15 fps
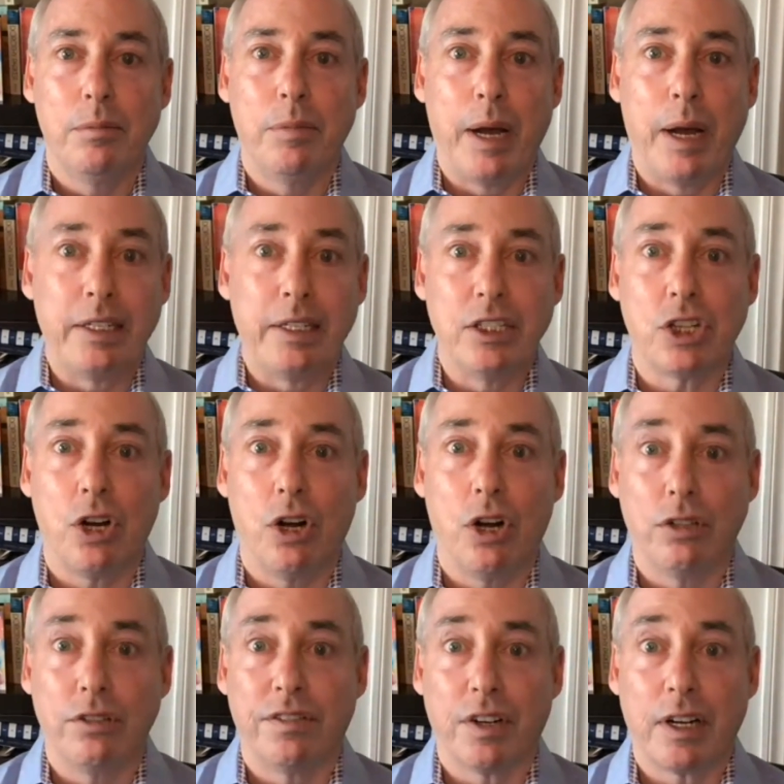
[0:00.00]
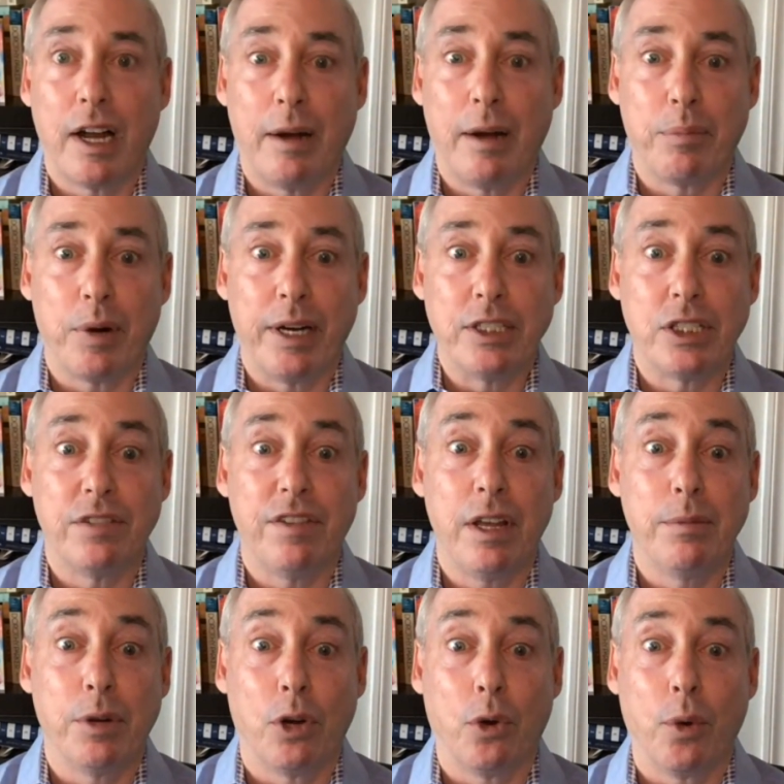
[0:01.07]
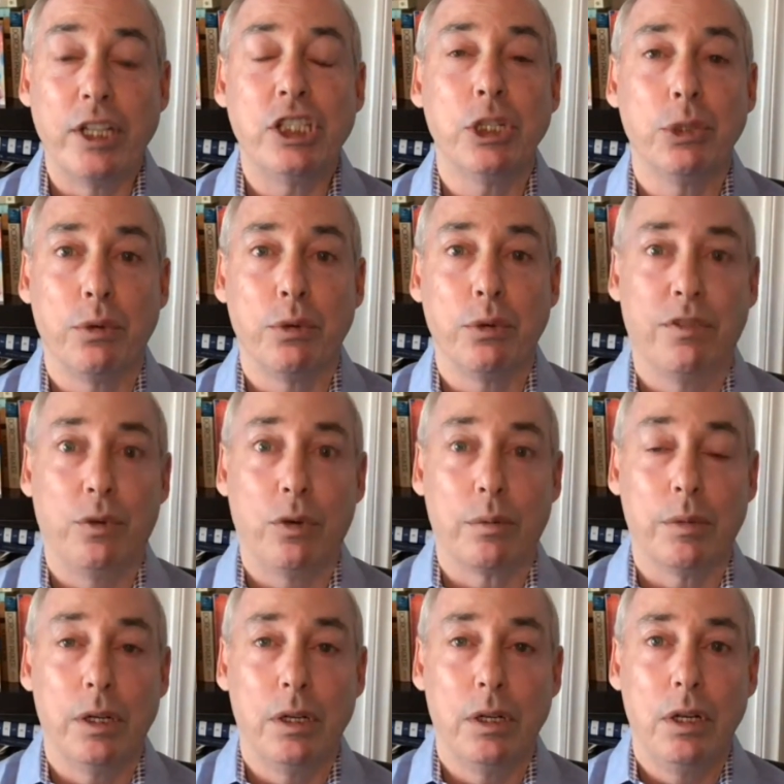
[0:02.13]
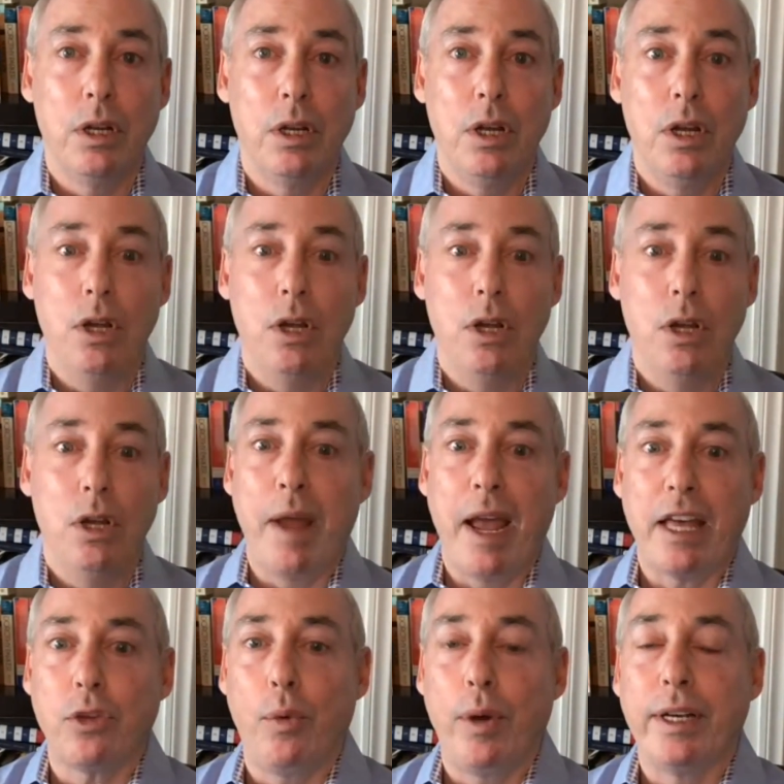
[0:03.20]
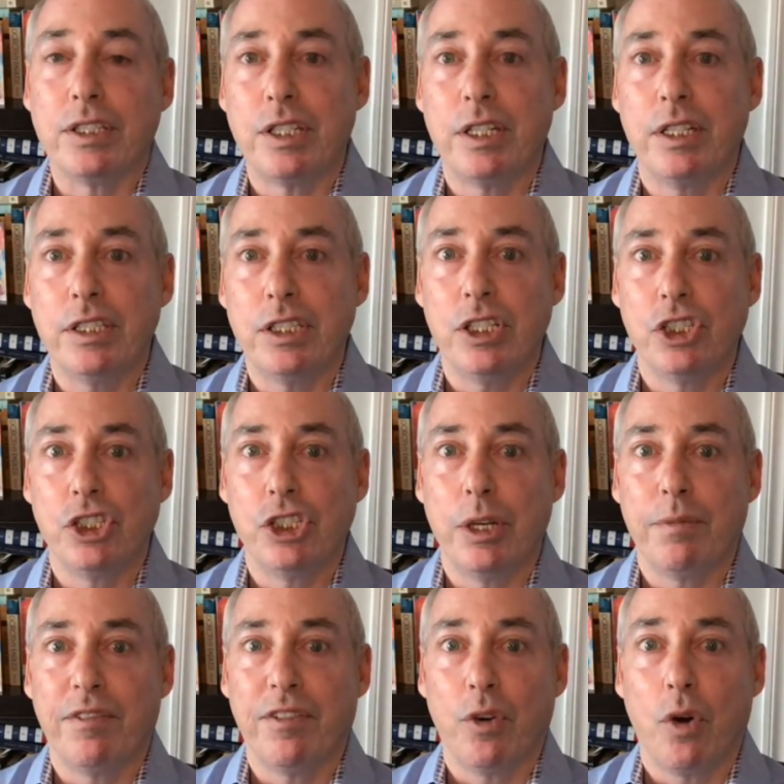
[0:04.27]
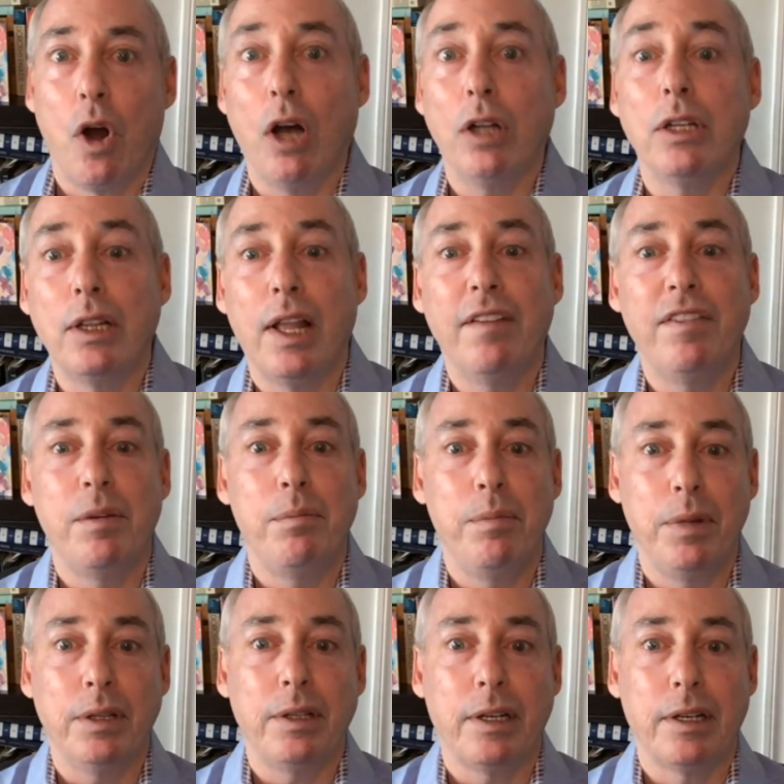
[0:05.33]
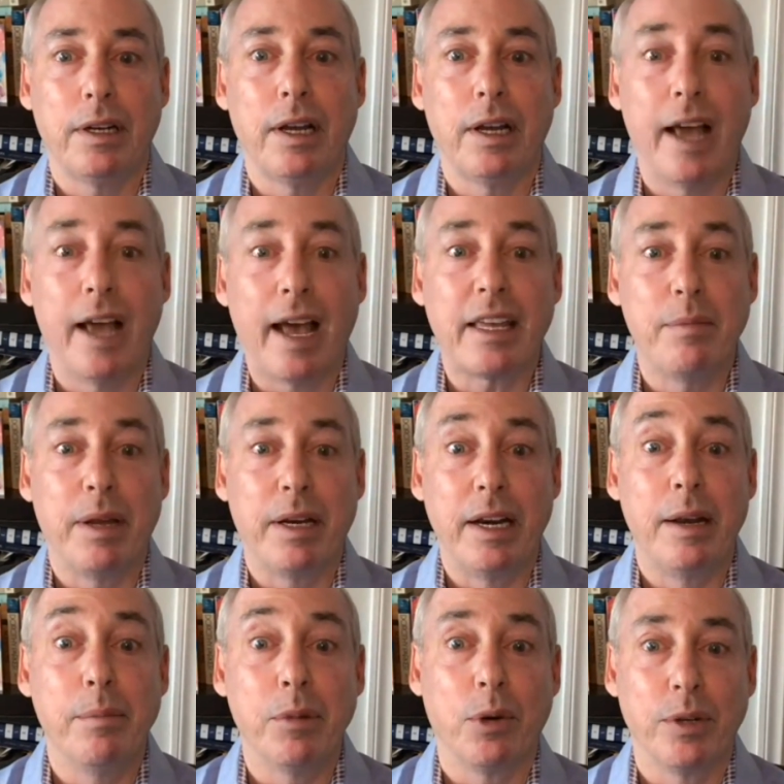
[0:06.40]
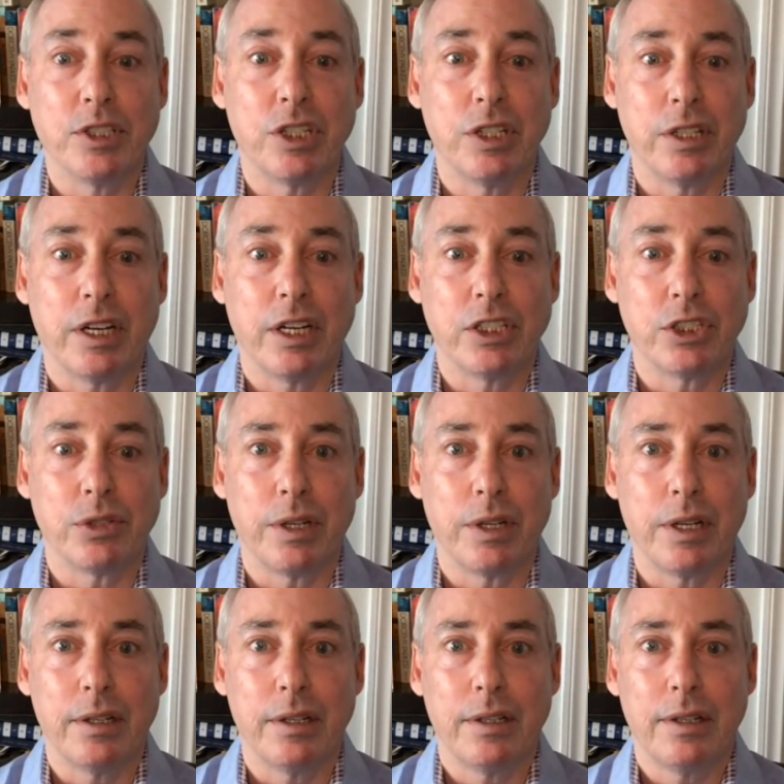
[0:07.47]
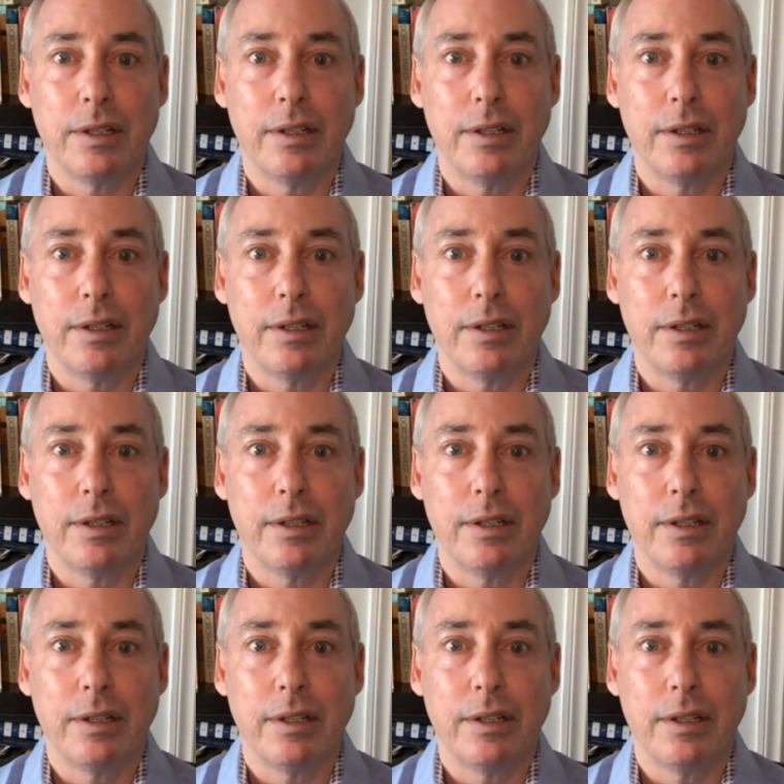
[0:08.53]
Biden has called for comprehensive immigration reform with a pathway to citizenship for all 11 million undocumented immigrants in the country.